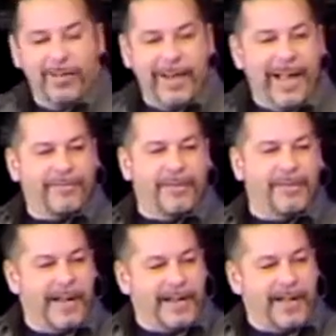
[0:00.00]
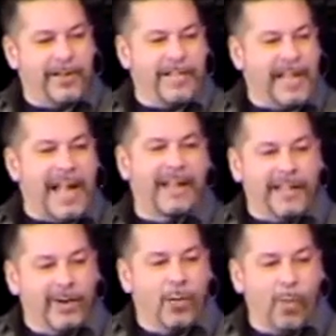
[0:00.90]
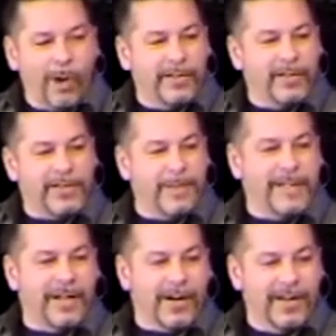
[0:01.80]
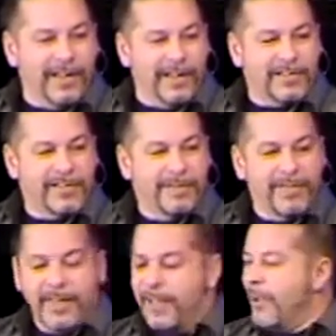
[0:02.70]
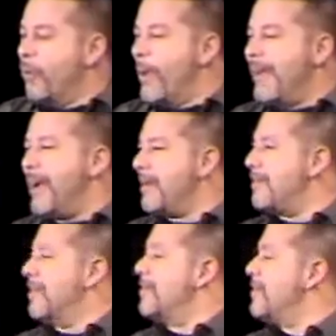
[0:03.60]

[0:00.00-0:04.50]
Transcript: we have to find out exactly where the cemetery is. We got to the